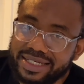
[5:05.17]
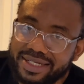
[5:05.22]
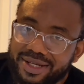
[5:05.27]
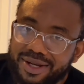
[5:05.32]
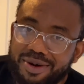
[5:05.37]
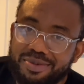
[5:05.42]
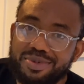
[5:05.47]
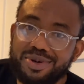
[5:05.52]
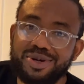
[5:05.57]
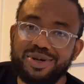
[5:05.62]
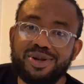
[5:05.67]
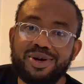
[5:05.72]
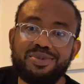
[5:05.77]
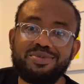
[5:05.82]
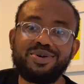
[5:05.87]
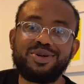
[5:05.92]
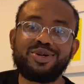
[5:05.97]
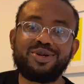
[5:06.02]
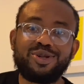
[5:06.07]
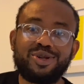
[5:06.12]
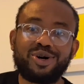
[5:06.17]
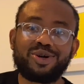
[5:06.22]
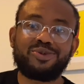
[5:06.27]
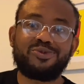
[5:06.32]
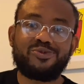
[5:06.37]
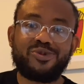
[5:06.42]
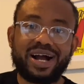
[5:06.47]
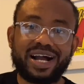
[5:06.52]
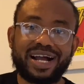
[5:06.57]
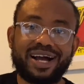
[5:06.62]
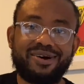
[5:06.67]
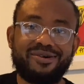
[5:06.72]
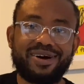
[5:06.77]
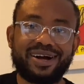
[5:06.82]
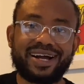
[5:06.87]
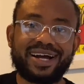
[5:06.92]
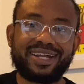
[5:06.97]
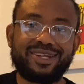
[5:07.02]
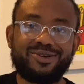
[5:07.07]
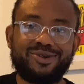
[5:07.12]

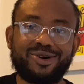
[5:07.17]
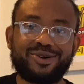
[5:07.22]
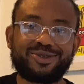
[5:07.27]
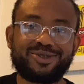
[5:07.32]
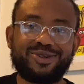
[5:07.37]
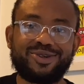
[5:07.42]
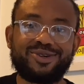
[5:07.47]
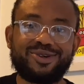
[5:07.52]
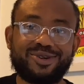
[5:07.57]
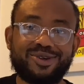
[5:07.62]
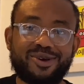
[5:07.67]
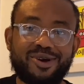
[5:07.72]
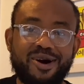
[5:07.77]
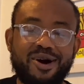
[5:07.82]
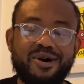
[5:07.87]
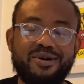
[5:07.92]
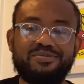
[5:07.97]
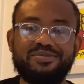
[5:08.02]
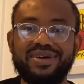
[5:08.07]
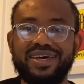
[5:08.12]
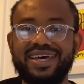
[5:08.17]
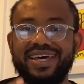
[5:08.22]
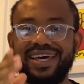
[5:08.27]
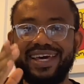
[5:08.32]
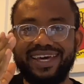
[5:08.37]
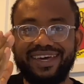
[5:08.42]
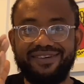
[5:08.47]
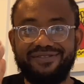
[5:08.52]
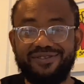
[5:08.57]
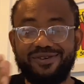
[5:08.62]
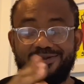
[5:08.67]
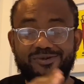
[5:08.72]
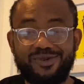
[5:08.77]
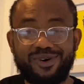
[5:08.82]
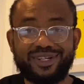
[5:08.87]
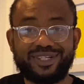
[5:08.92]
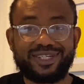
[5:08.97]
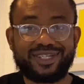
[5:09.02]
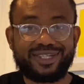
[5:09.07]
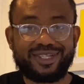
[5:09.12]
www.wakawakadoctor.com, if you want
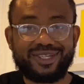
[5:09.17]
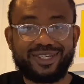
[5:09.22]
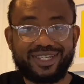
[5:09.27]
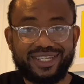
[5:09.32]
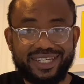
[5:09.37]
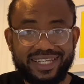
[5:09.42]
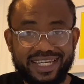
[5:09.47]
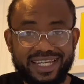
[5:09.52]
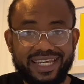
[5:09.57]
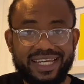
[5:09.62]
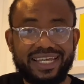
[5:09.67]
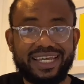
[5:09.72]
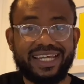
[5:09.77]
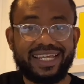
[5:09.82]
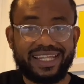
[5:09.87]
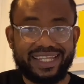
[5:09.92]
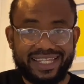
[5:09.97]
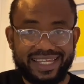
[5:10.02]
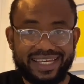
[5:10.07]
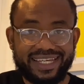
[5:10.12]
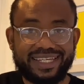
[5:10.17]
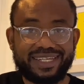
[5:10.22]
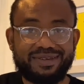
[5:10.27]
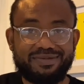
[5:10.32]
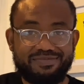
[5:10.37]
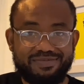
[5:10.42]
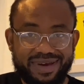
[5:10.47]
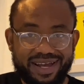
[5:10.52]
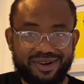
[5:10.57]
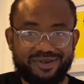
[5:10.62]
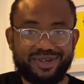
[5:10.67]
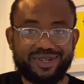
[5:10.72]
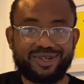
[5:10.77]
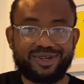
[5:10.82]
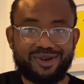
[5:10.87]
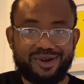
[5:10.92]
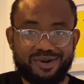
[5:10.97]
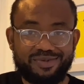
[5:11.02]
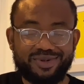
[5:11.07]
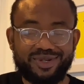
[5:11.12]
to see this migration
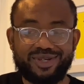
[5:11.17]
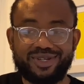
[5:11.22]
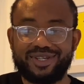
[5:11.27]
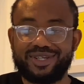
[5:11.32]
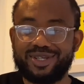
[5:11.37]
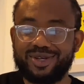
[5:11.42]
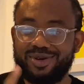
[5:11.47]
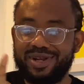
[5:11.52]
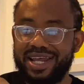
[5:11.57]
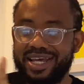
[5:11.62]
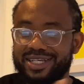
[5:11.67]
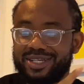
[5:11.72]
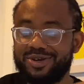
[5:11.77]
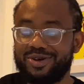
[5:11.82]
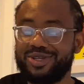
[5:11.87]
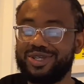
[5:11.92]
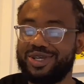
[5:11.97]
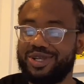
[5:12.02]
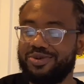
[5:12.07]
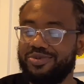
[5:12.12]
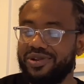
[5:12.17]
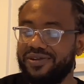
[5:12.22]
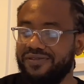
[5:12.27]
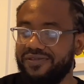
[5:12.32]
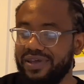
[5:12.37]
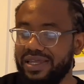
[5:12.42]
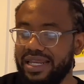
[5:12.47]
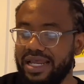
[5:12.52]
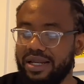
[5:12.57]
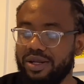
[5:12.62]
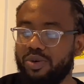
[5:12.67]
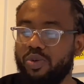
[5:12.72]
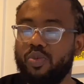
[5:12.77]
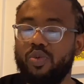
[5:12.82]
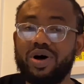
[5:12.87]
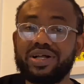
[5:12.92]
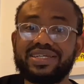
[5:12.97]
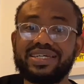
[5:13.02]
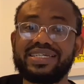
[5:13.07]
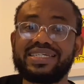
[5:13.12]
option. So let's continue with Finland.
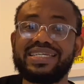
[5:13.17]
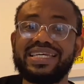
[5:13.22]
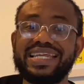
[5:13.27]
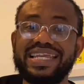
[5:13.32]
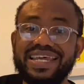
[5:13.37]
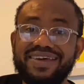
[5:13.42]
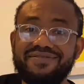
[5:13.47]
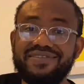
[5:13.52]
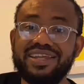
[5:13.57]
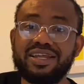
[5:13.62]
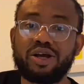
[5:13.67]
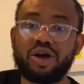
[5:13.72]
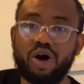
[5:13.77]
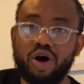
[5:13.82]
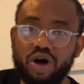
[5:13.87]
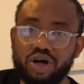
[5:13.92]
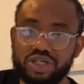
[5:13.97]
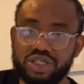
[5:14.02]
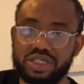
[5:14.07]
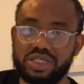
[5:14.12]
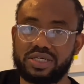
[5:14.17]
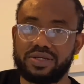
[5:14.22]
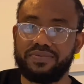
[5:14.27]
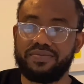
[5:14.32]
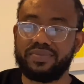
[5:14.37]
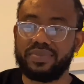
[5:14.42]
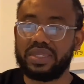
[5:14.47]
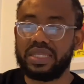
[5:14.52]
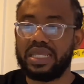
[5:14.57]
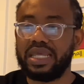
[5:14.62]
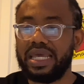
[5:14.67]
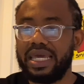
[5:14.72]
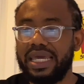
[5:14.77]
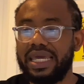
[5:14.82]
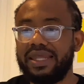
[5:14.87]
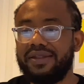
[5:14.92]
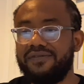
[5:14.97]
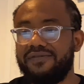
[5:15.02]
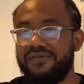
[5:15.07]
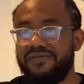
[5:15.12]
What is the living cost
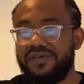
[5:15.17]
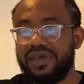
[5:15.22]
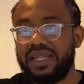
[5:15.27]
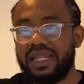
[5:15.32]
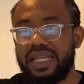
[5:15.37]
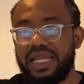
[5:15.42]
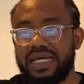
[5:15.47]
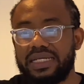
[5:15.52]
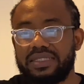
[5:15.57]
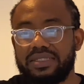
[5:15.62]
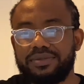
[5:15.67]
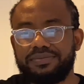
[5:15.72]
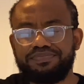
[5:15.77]
in Finland?